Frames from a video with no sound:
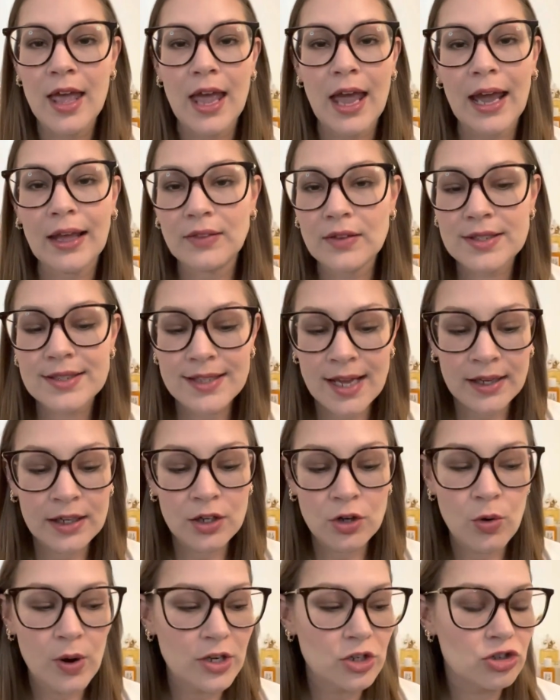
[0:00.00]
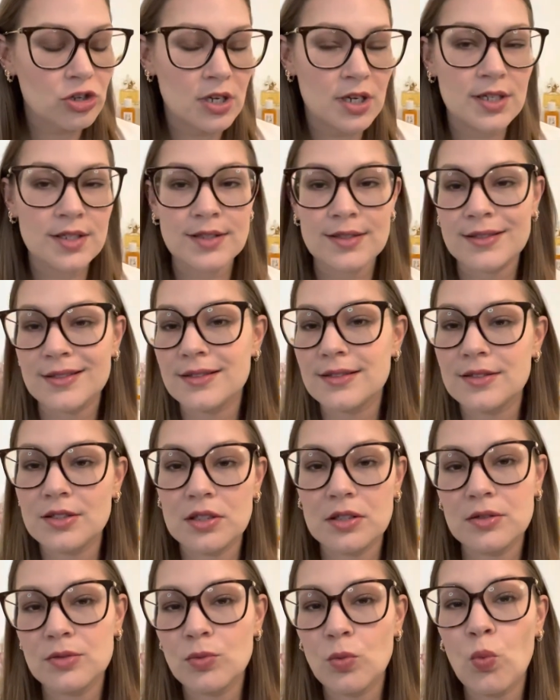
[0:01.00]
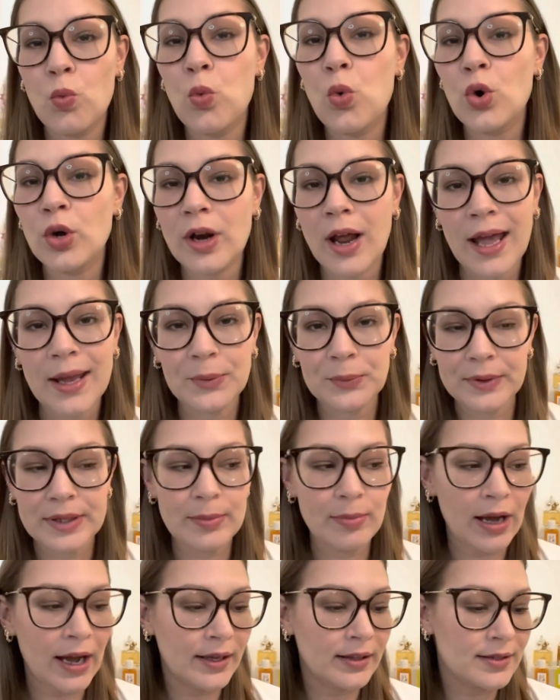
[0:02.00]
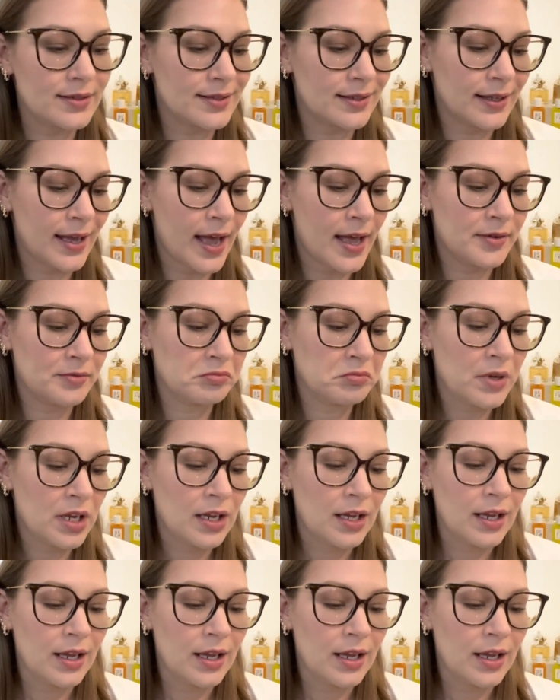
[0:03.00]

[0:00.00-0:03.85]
And the second question is, would I rebuy this again?